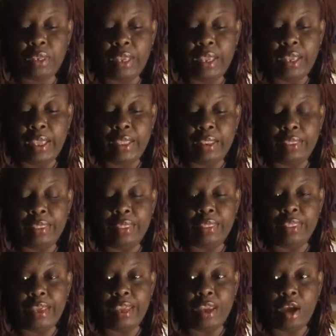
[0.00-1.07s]
and
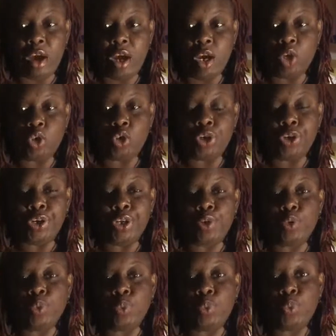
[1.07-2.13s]
they are turning
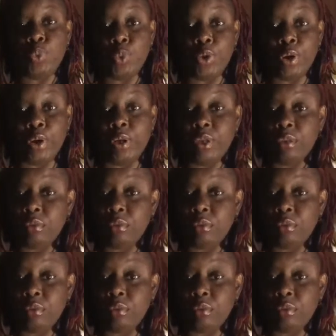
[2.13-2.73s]
toward